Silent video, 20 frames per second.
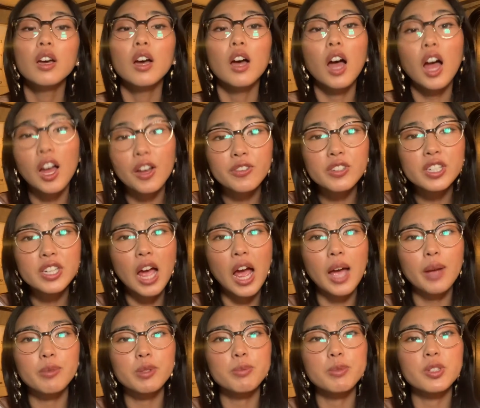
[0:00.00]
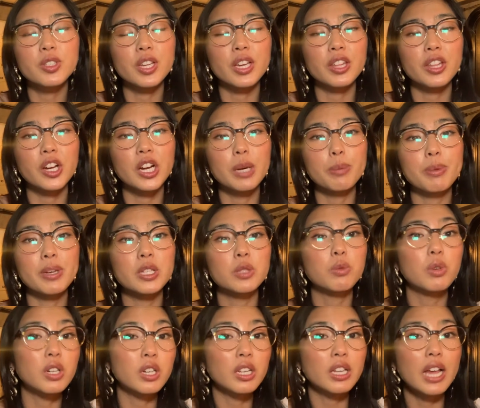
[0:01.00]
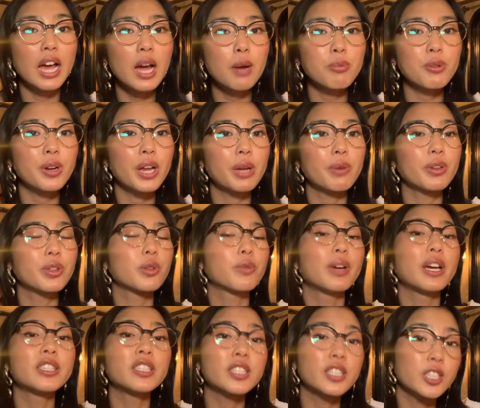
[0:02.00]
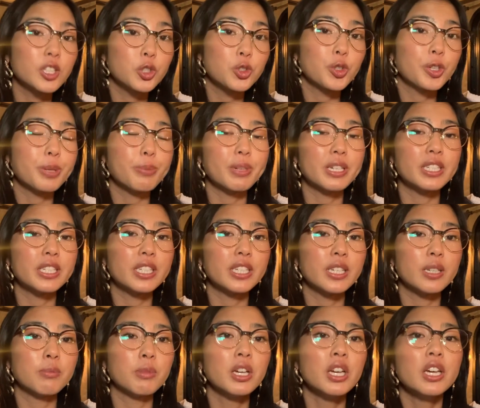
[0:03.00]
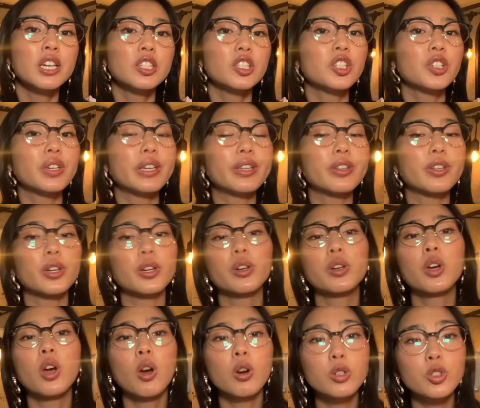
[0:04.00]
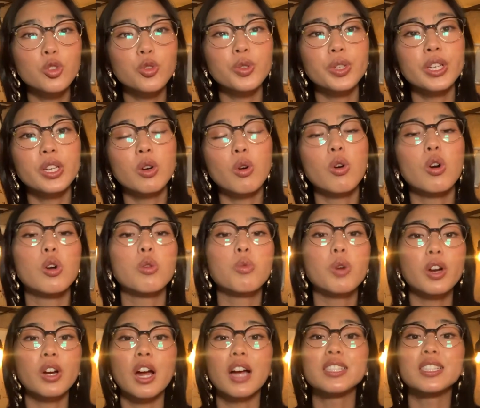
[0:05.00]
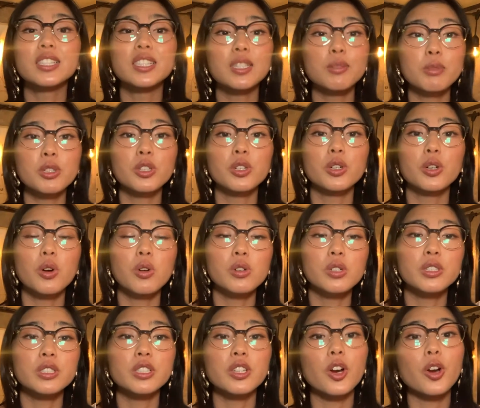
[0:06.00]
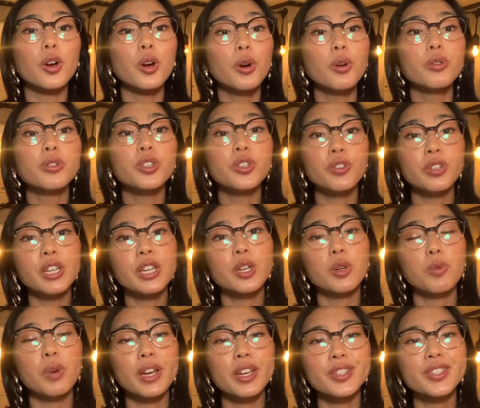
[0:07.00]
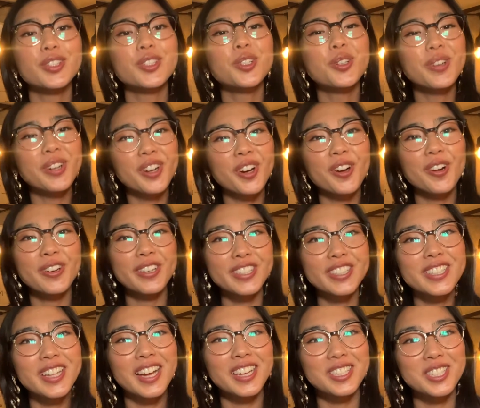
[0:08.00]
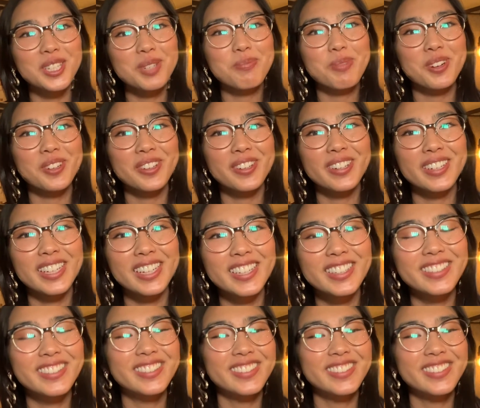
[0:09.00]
Oftentimes, music therapists will collaborate with the rest of the treatment team to either co-treat or work on similar goals in our own unique ways to encourage that deeper learning.